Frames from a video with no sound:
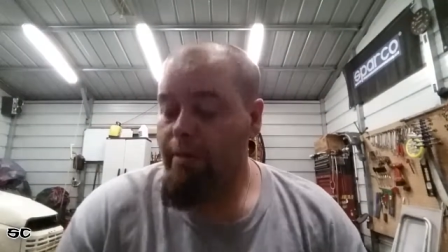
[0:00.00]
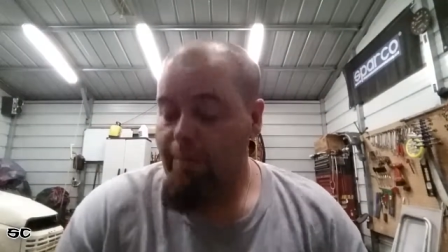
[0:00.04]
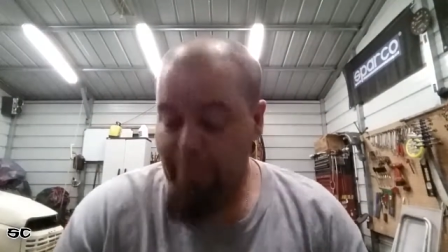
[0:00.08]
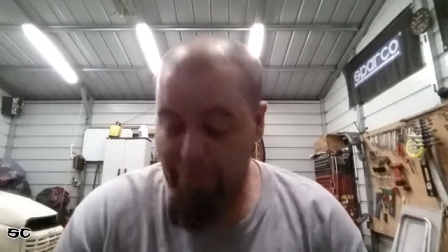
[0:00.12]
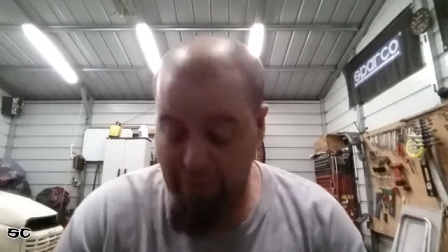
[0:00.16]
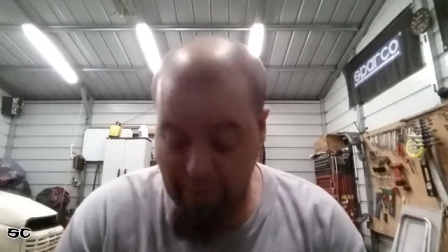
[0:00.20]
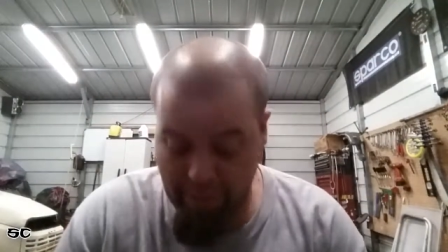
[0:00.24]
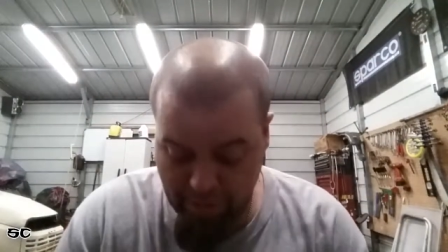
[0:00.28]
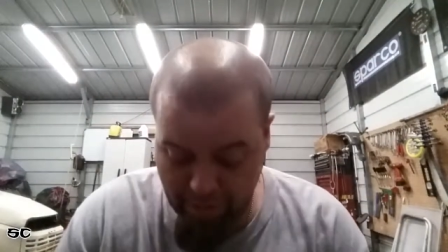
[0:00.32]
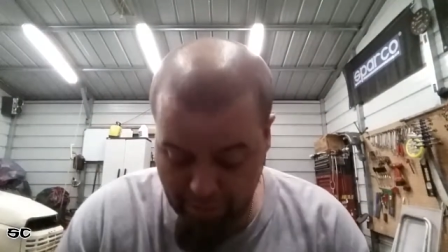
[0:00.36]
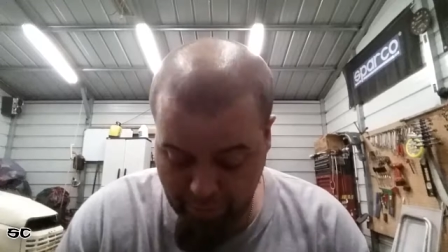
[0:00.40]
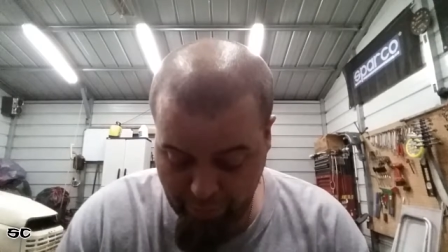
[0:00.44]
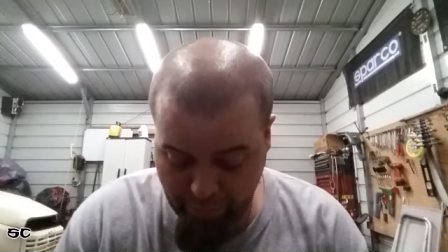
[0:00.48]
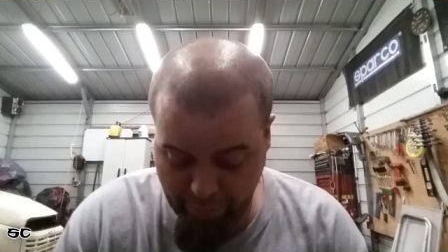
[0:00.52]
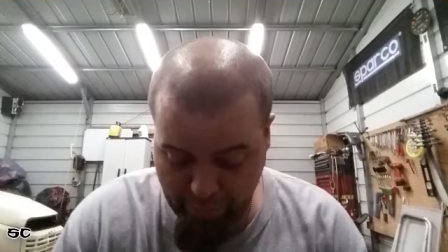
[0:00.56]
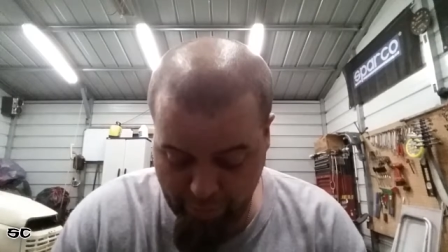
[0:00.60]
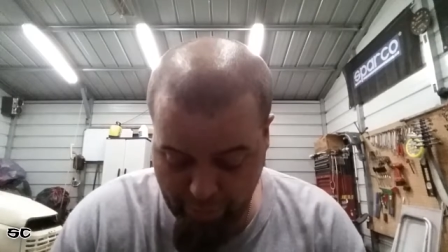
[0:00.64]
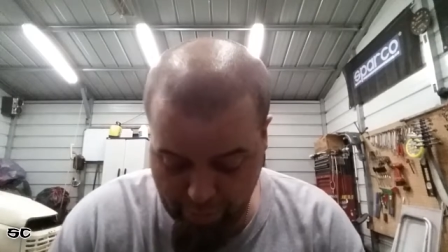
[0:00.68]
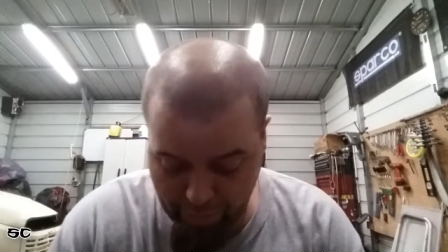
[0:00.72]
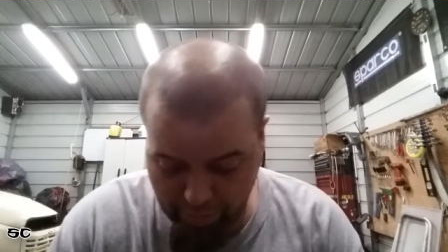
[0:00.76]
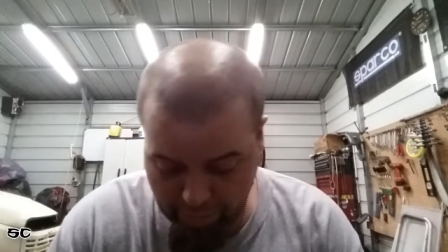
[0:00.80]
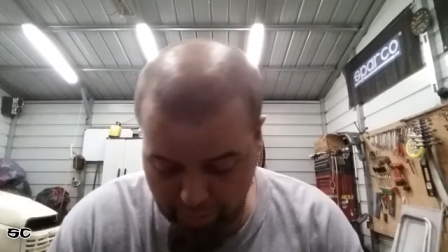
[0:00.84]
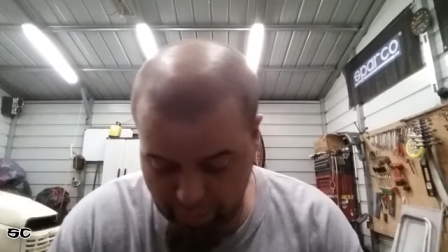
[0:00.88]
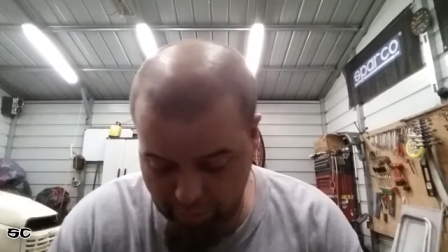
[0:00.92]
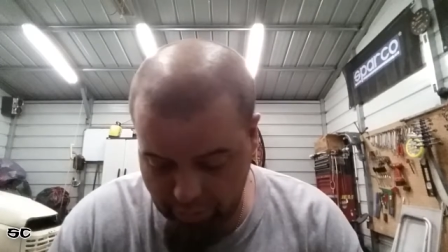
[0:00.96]
But
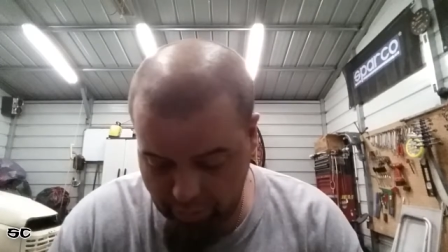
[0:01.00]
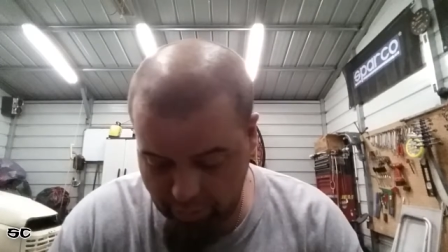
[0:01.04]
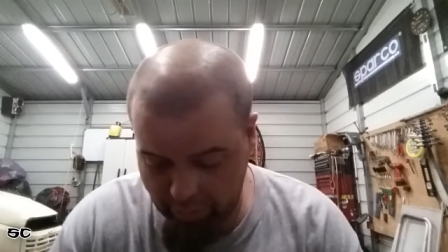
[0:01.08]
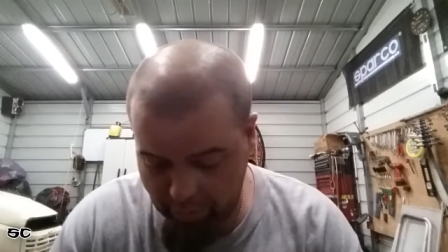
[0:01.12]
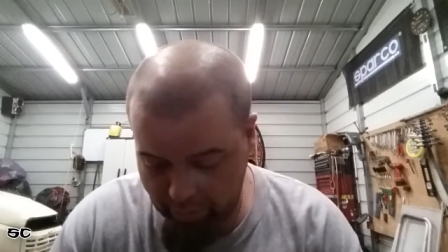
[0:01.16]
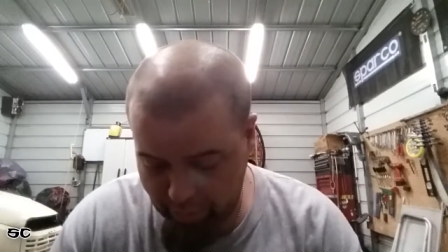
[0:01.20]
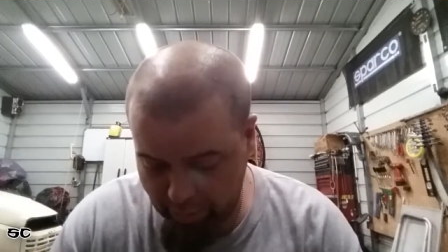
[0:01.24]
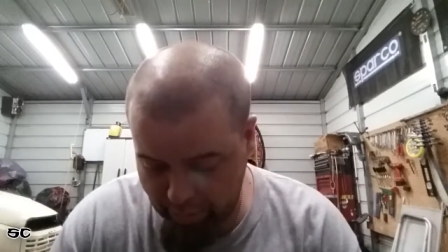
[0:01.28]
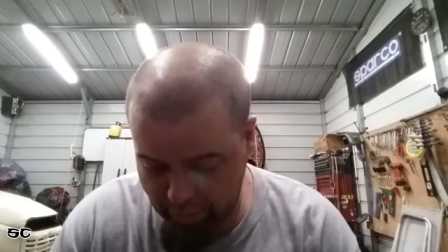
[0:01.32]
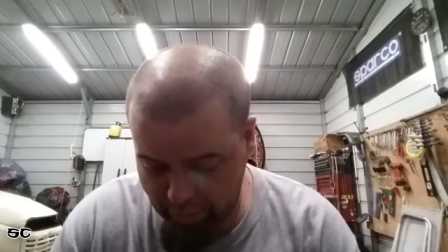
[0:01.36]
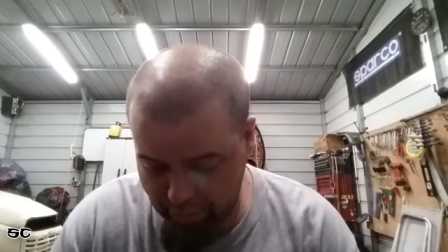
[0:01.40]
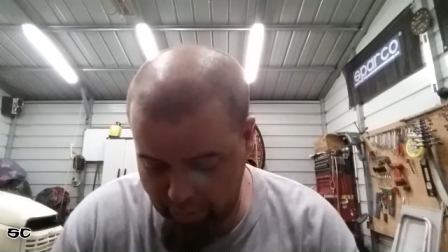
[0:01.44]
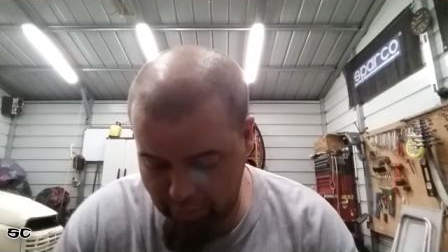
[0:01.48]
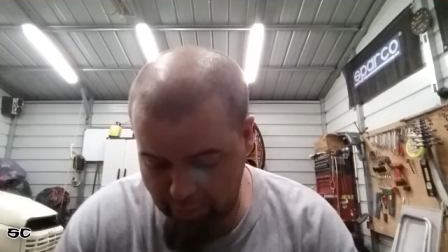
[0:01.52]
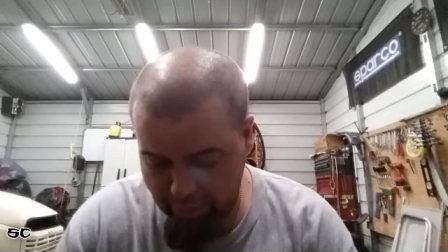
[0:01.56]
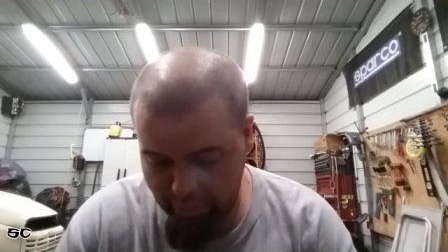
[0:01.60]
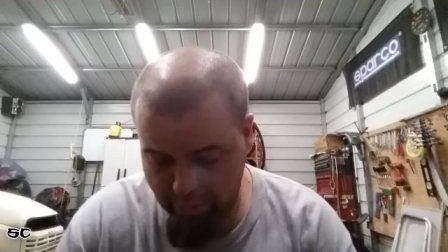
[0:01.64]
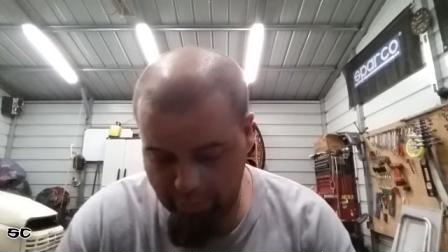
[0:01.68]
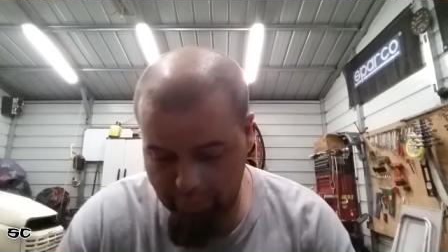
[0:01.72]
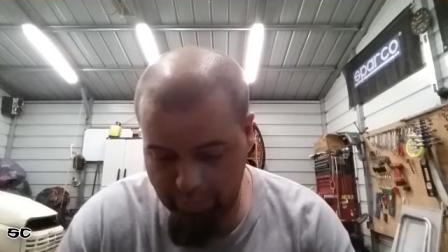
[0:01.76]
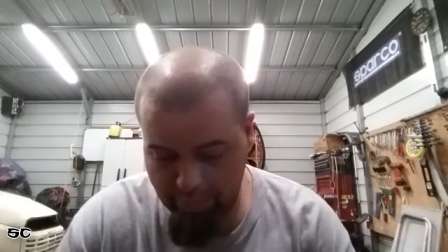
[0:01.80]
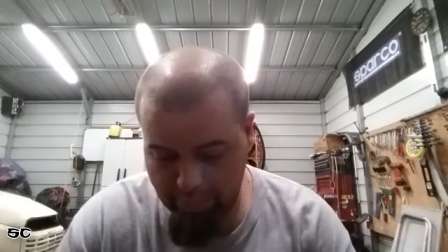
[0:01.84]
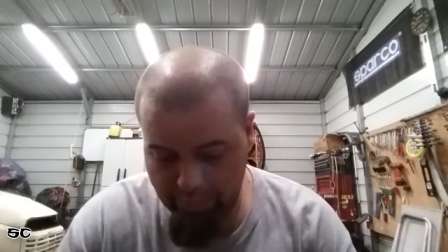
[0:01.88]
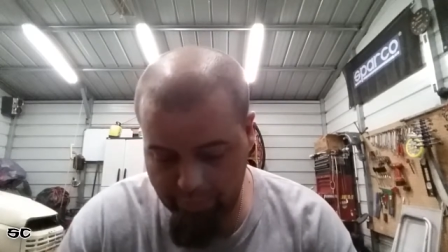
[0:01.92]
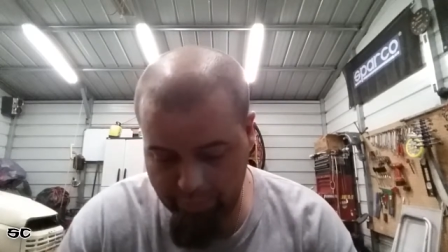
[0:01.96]
anyway, uh,
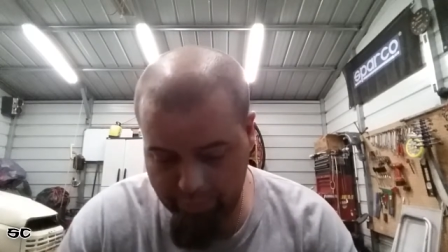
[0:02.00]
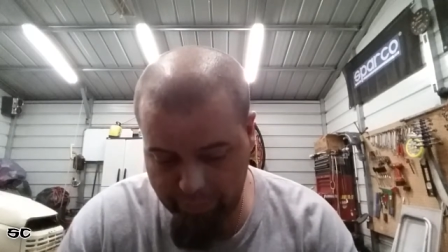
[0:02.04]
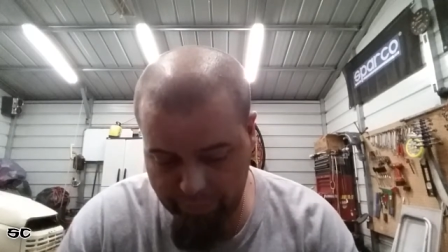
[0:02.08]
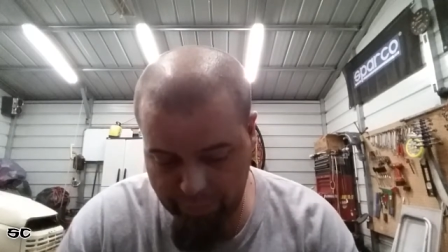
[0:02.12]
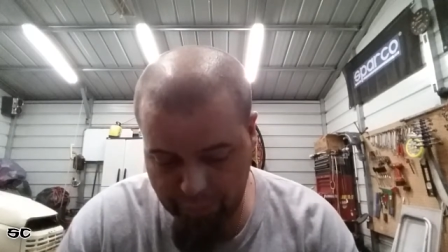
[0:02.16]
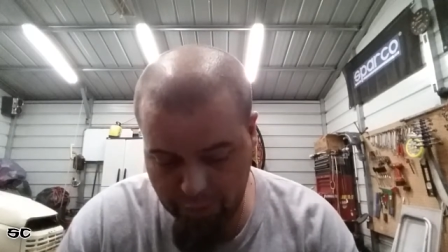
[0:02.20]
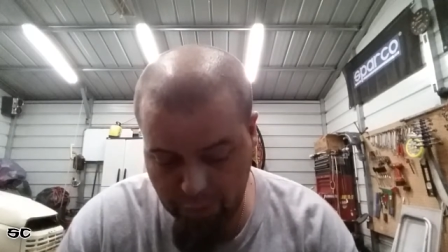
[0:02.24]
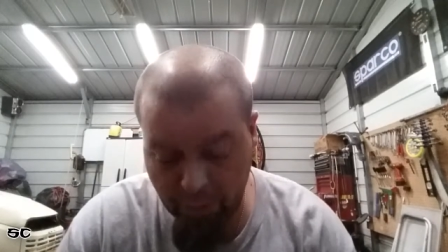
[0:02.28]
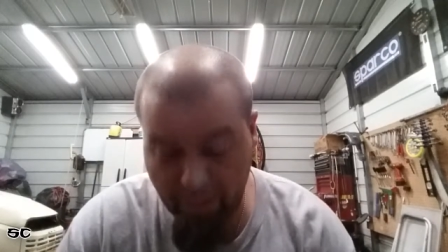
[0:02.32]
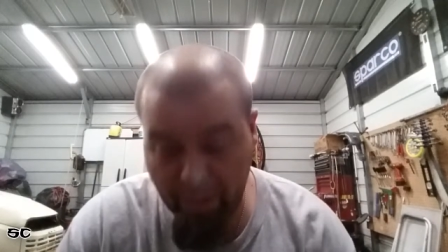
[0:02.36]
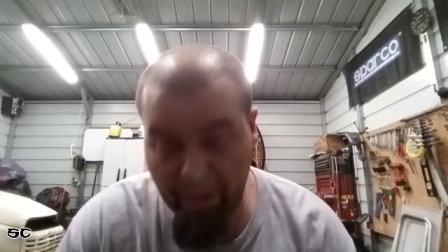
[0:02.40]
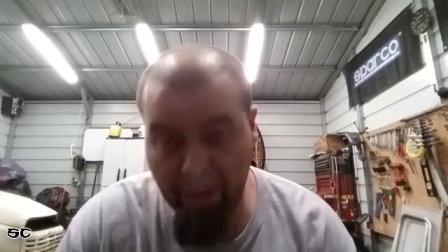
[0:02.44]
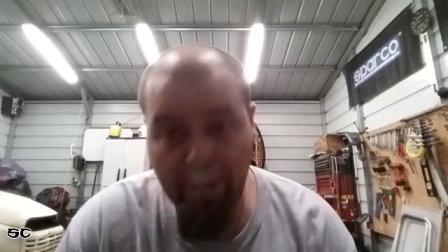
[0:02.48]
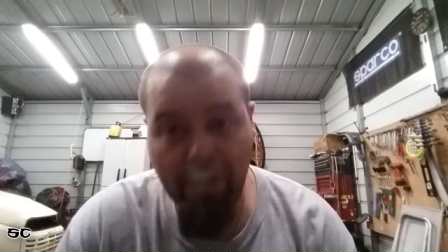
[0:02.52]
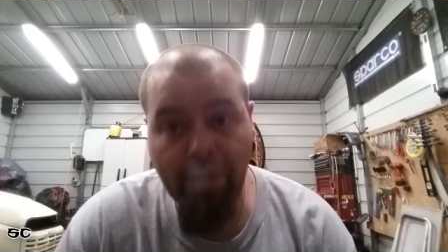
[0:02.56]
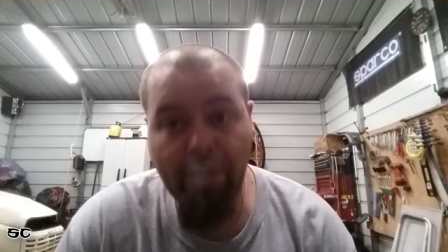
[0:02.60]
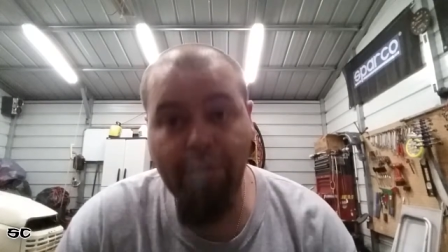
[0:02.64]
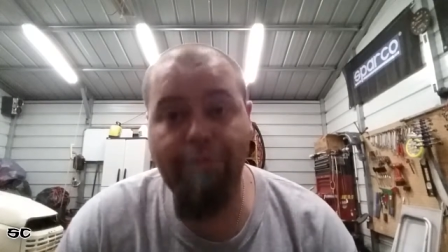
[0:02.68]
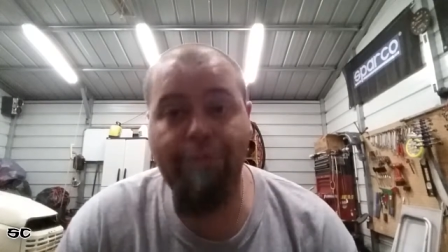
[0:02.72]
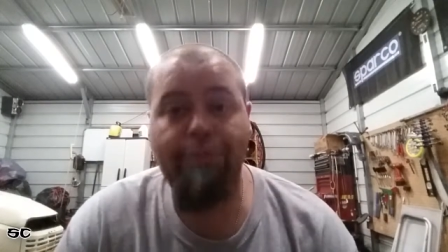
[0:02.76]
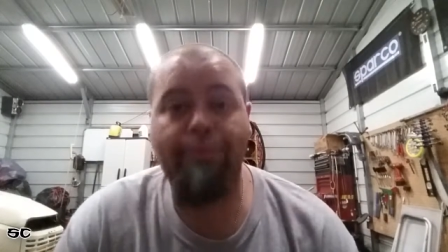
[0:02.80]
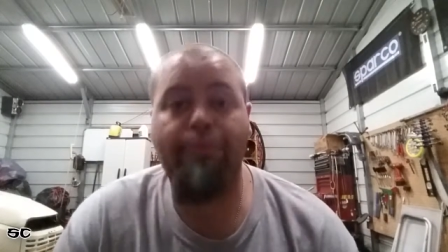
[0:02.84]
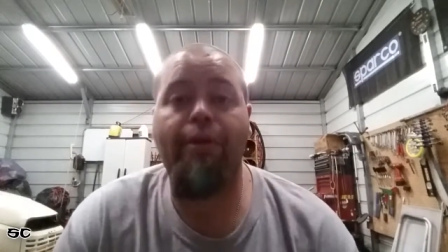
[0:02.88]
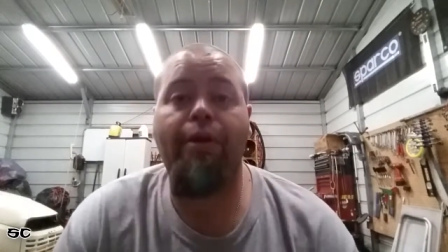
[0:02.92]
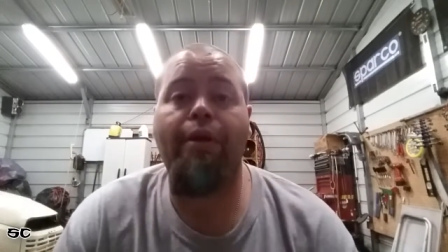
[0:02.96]
so I
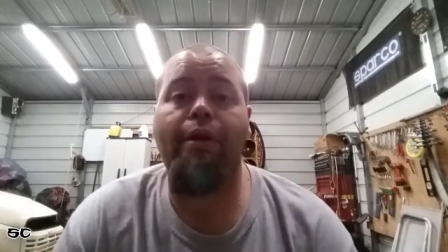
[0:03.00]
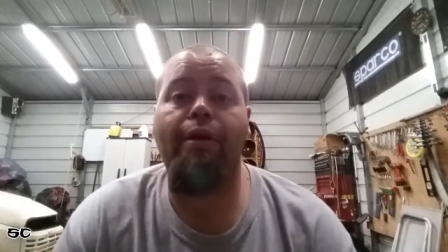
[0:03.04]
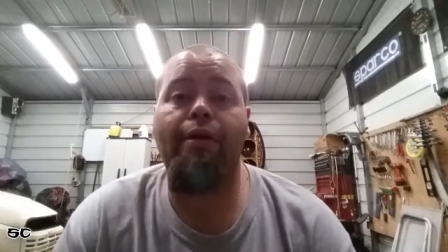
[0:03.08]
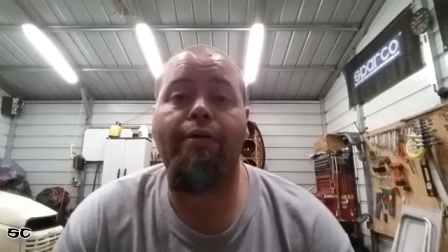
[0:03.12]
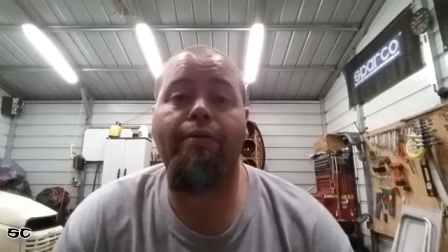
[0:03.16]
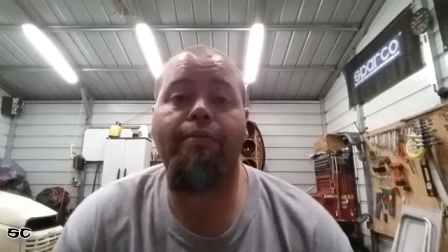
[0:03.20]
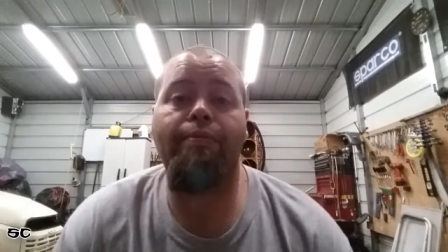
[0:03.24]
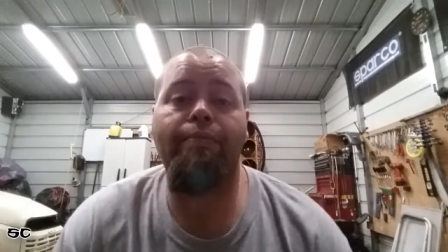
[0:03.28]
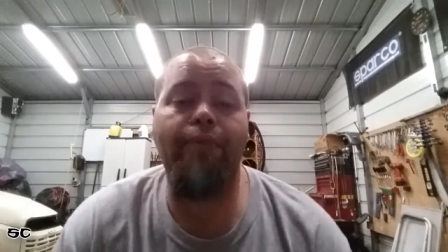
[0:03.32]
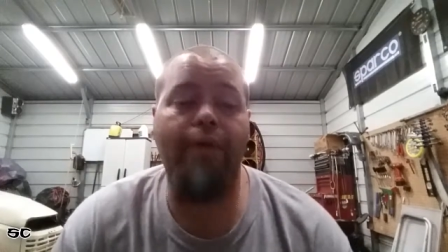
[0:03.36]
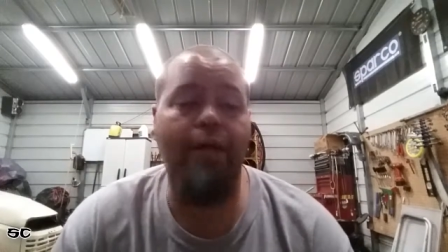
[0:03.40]
leave from there.